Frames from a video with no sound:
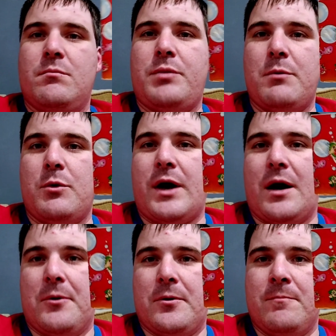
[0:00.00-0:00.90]
Bubble
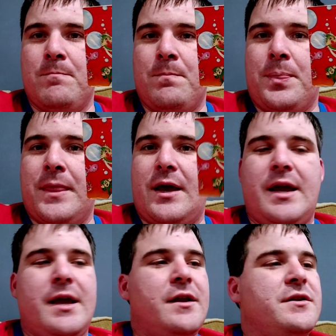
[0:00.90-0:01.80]
Bobble.
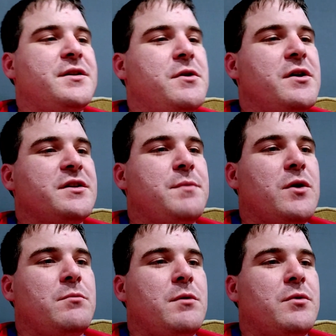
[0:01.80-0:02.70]
And some of you guys may
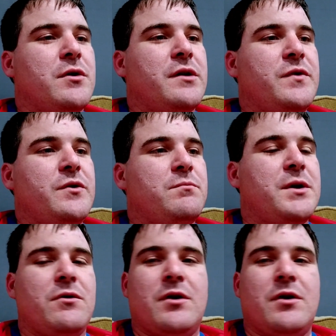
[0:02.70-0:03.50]
remember, if you've been a